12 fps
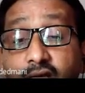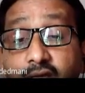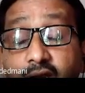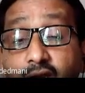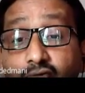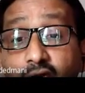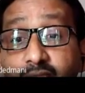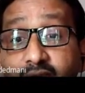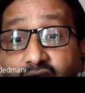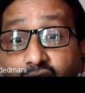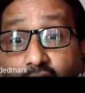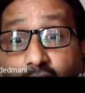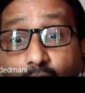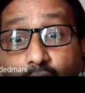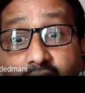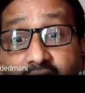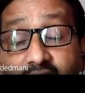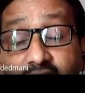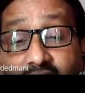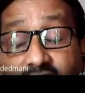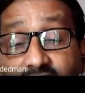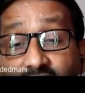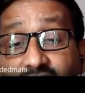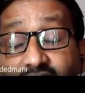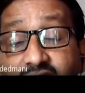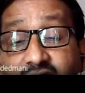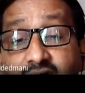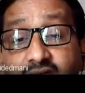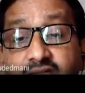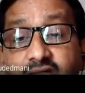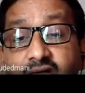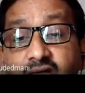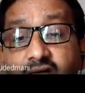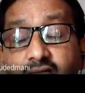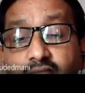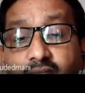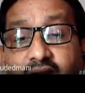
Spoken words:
economic scheduling itself is concerned.